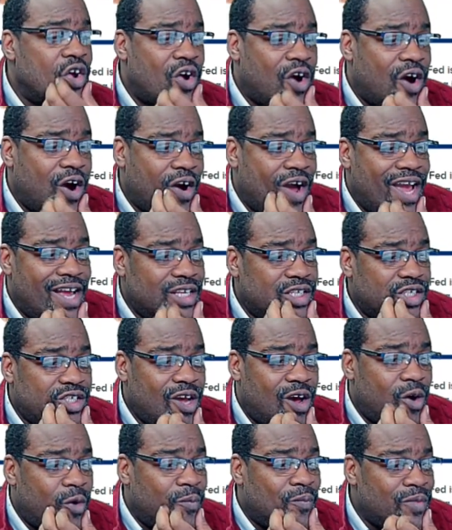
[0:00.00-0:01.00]
All right,
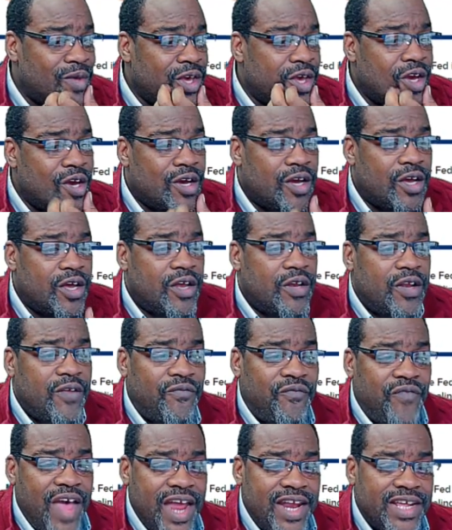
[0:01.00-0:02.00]
so the
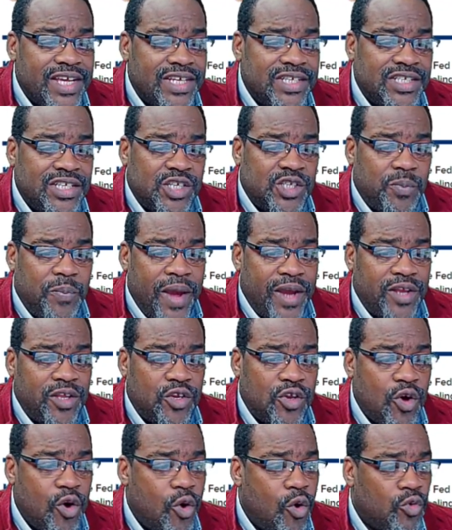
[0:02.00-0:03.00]
Fed is
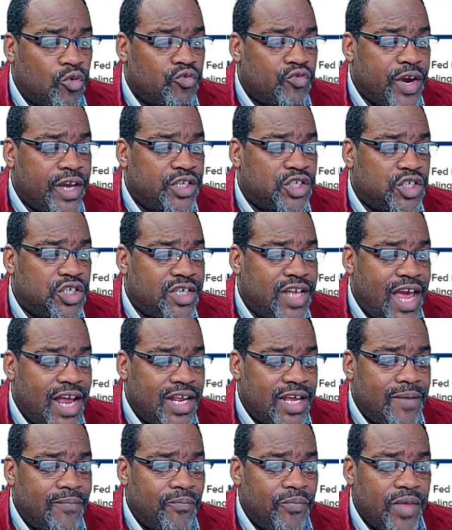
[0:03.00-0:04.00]
expected to hold rates
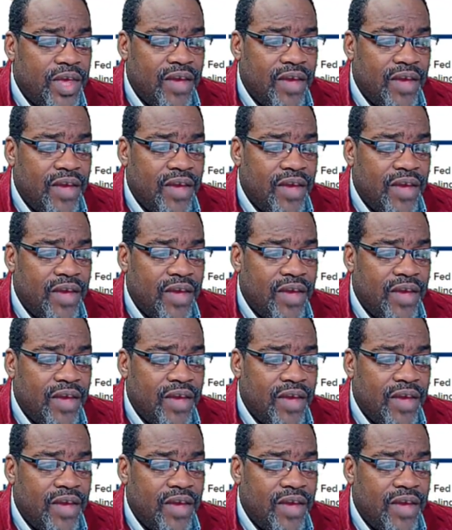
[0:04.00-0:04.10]
steady